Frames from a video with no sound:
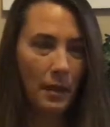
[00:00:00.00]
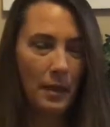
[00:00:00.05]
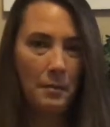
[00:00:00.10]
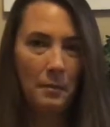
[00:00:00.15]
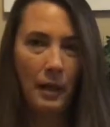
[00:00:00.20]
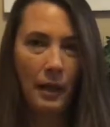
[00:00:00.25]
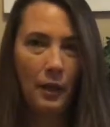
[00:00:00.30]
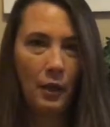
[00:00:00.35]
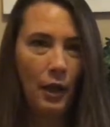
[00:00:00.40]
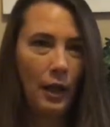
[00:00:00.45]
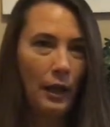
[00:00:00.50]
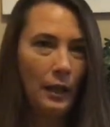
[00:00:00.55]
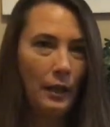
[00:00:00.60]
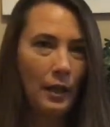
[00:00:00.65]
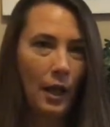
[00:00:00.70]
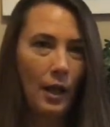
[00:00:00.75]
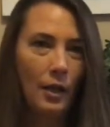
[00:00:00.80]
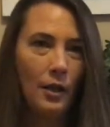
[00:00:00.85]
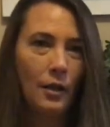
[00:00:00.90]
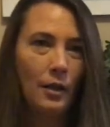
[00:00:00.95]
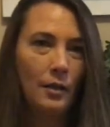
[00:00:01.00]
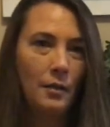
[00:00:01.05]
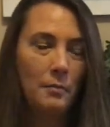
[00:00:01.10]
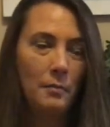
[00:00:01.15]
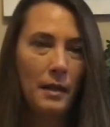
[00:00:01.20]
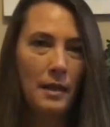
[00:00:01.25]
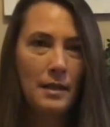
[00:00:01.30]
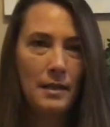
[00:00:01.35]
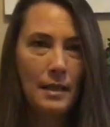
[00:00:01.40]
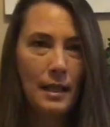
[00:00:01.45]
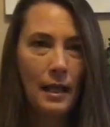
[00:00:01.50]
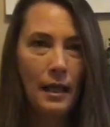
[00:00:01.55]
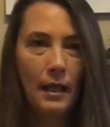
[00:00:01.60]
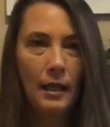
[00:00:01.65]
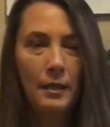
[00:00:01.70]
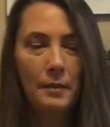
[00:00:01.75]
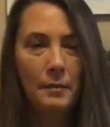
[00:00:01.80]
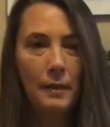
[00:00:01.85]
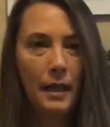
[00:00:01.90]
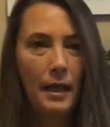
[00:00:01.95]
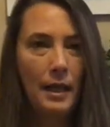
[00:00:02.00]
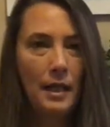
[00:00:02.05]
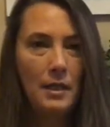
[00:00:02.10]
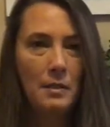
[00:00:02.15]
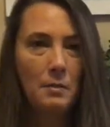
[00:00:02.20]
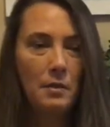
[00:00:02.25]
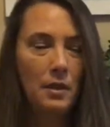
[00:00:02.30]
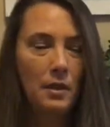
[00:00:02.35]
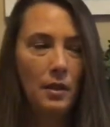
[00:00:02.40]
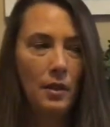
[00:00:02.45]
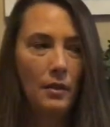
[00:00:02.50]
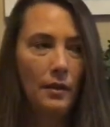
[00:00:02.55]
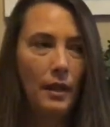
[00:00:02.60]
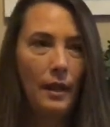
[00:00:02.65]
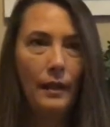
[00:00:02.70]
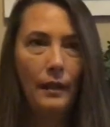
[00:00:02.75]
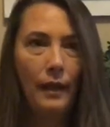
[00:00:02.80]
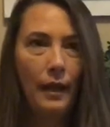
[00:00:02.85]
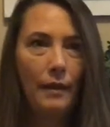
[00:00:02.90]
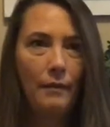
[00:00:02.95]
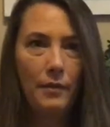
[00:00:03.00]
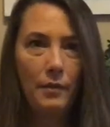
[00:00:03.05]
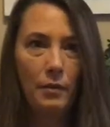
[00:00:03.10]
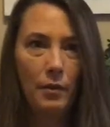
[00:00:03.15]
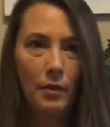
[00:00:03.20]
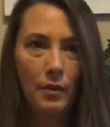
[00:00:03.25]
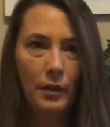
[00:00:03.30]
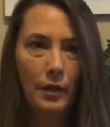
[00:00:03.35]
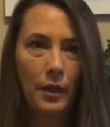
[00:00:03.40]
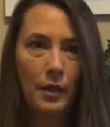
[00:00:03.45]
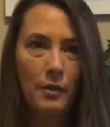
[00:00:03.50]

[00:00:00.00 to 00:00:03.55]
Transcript: but my granddaughter and my son and my husband, they love the roller